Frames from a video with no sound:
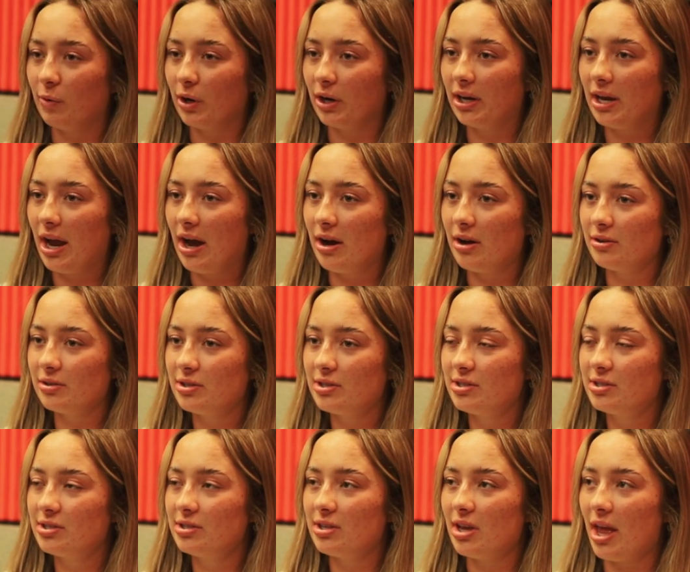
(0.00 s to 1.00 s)

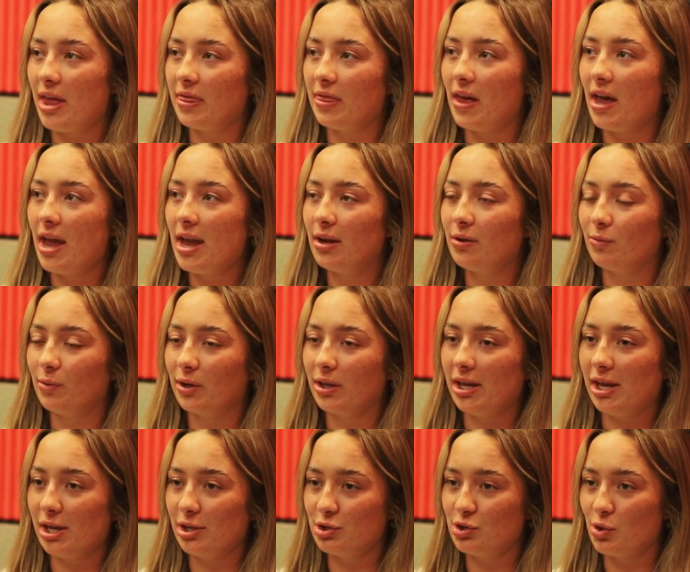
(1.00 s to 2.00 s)
workouts and like
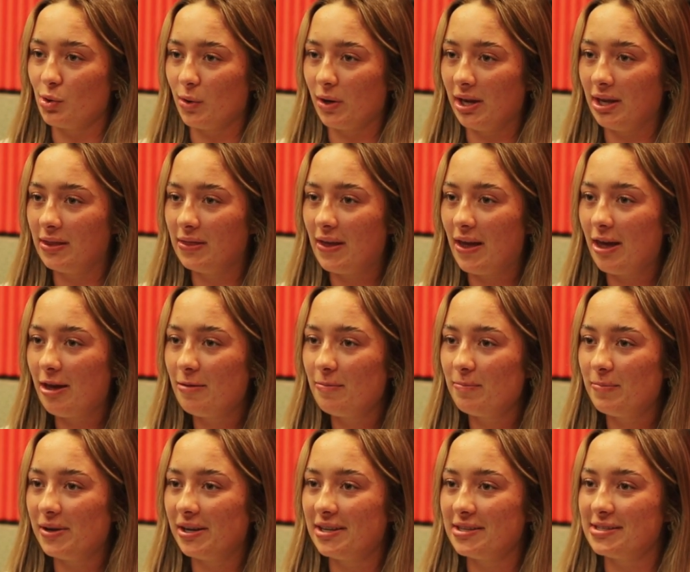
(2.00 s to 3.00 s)
really enjoying them
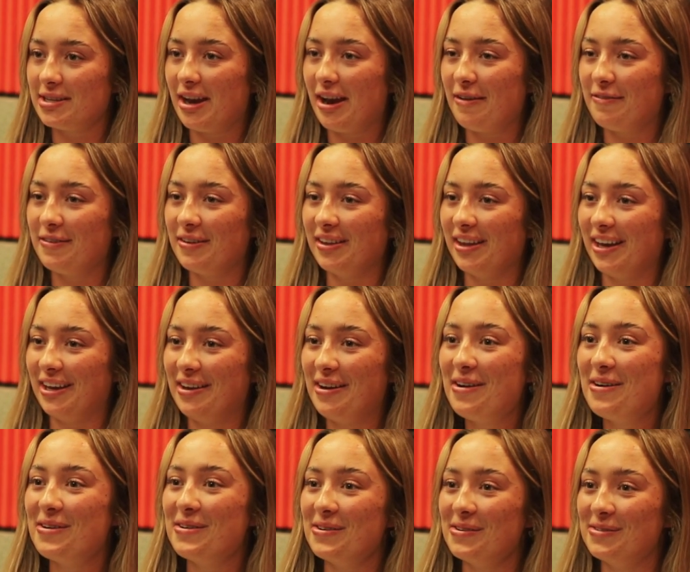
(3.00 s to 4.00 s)
because then I feel like
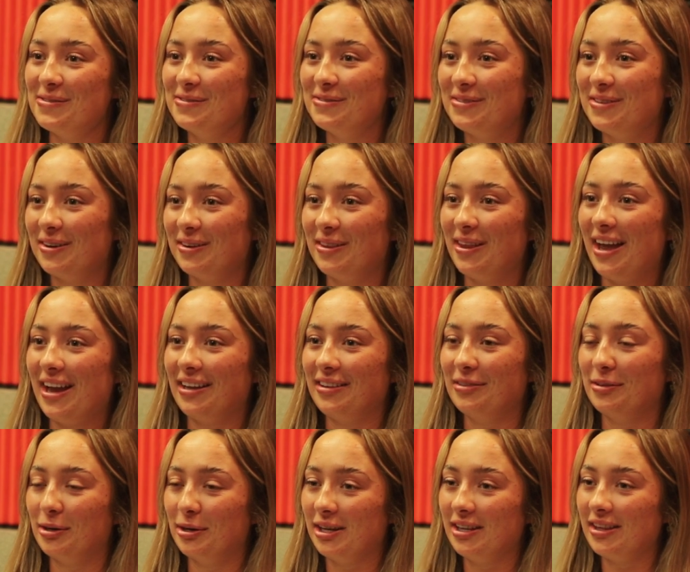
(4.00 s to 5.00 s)
oh they're like
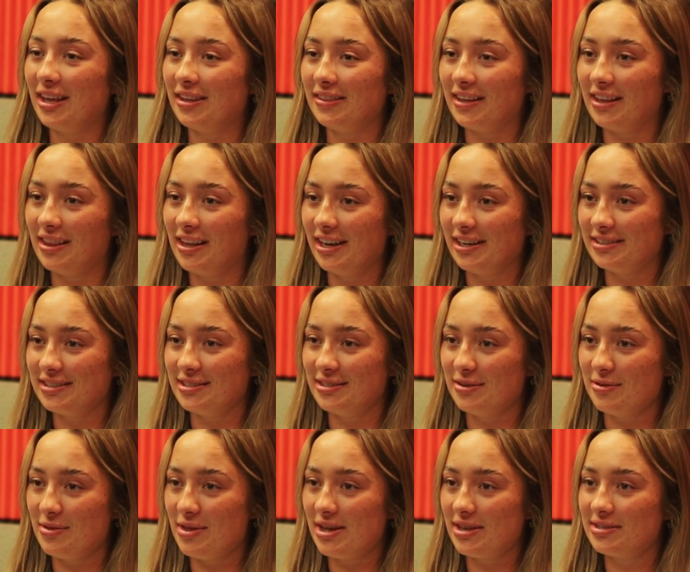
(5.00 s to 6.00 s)
learning that they like to
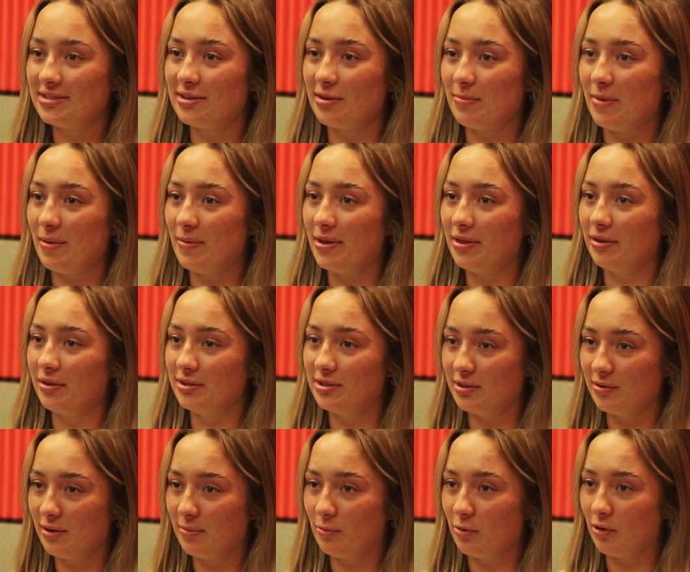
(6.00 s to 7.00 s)
do this so maybe they'll
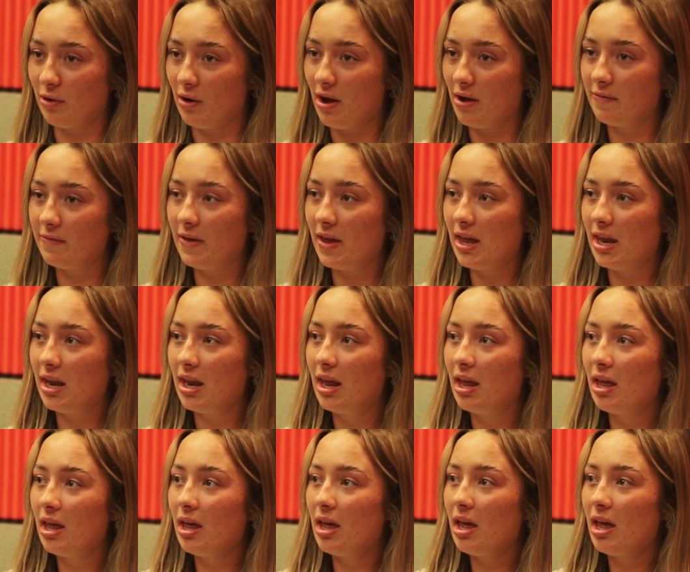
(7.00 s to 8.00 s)
do it more often
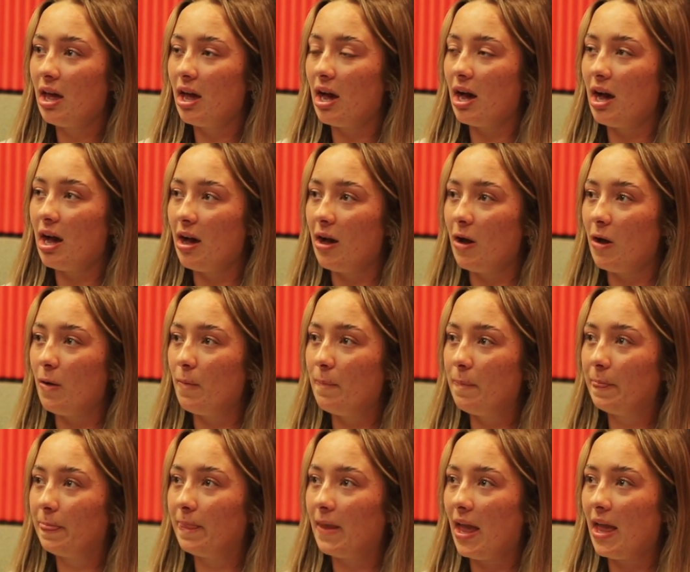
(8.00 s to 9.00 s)

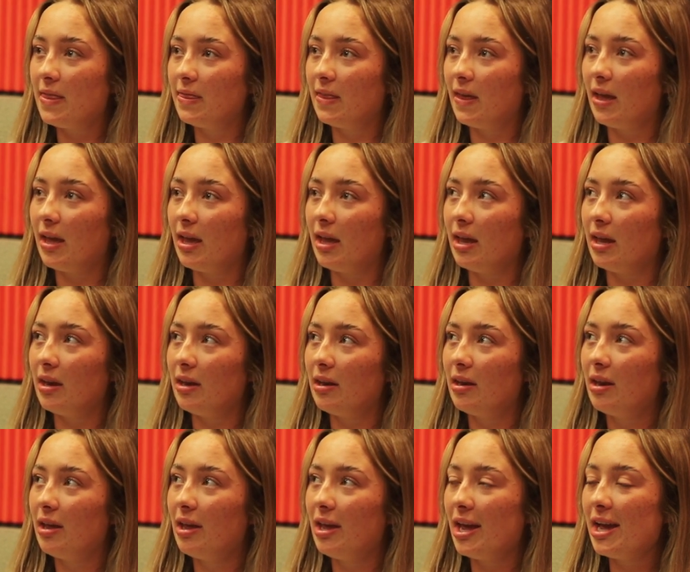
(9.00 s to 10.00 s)
um, and
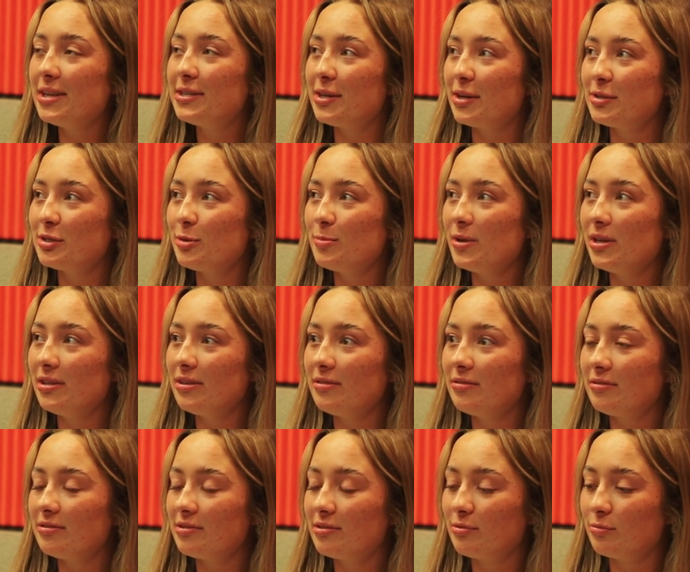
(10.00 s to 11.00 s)
then it's also
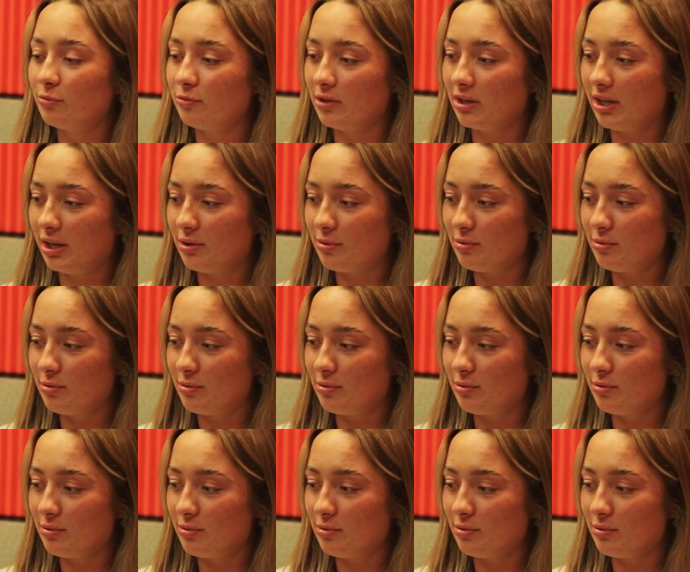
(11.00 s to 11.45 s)
been really